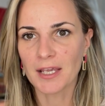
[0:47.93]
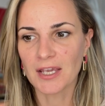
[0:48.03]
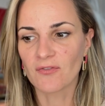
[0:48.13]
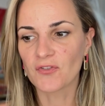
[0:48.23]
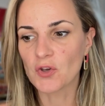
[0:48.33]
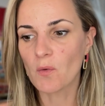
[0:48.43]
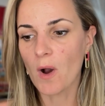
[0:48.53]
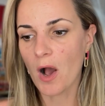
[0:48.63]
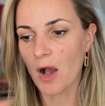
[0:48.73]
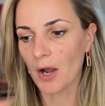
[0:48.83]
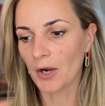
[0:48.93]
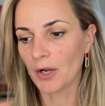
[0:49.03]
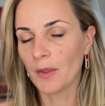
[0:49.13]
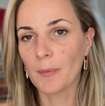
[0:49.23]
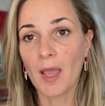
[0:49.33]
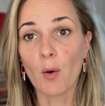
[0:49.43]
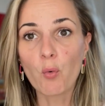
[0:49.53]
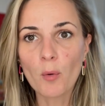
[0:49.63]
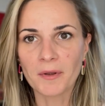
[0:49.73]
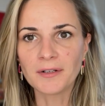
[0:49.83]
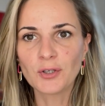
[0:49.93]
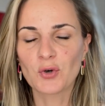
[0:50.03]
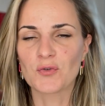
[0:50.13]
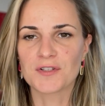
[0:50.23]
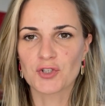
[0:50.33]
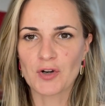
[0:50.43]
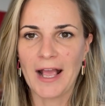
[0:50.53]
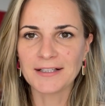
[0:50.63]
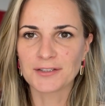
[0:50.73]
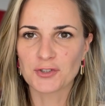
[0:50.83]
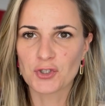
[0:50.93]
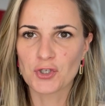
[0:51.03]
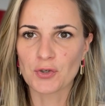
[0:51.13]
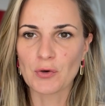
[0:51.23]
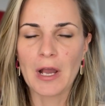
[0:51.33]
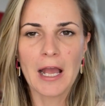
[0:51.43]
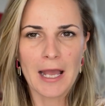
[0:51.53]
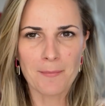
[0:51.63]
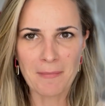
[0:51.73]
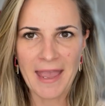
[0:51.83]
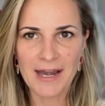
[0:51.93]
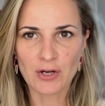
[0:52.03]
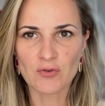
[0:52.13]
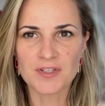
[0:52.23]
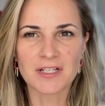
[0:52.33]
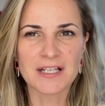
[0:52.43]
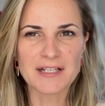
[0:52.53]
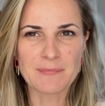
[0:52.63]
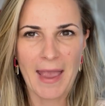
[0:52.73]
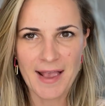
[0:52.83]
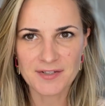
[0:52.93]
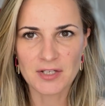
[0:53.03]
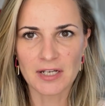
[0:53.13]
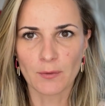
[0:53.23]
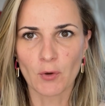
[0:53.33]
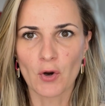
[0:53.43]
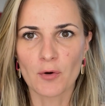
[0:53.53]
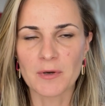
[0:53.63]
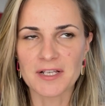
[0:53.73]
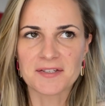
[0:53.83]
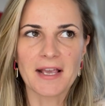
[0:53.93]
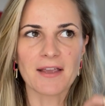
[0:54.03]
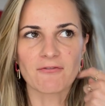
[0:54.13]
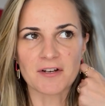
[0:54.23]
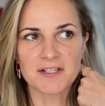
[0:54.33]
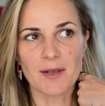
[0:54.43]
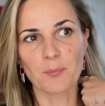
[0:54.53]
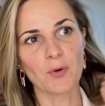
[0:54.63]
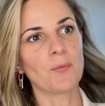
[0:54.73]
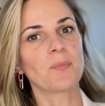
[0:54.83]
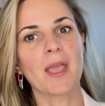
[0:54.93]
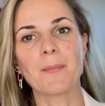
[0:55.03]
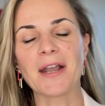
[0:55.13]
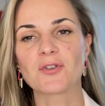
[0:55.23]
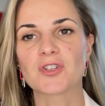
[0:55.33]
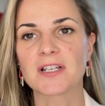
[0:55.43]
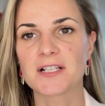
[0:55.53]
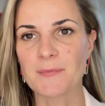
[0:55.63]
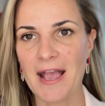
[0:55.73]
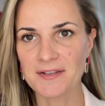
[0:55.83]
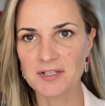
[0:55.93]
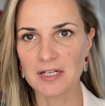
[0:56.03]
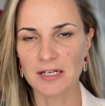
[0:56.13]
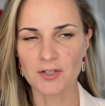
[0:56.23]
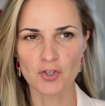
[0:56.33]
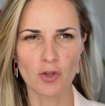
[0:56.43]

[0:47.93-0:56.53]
if you are a woman who is attracted to a man who's in his masculine, we normally say, for example, a man who's in his masculine is all